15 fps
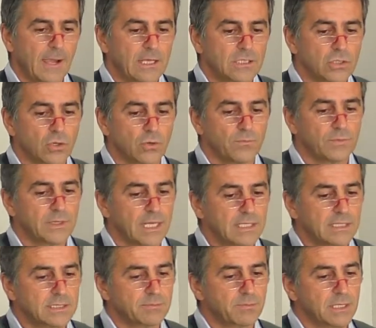So
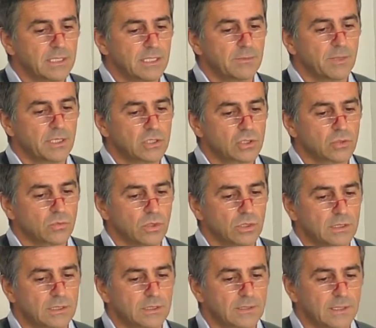that's pretty much what,
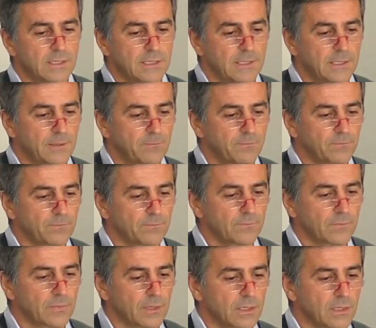
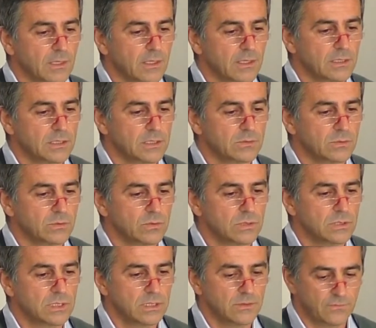I just want to
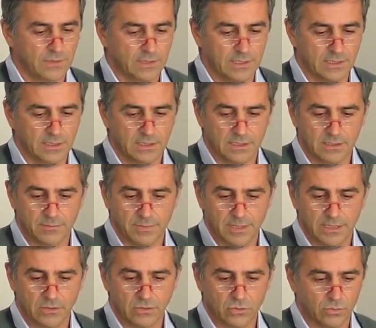see if I can get
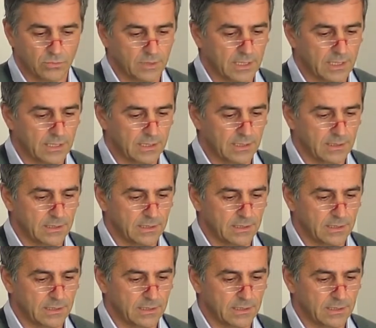back to my,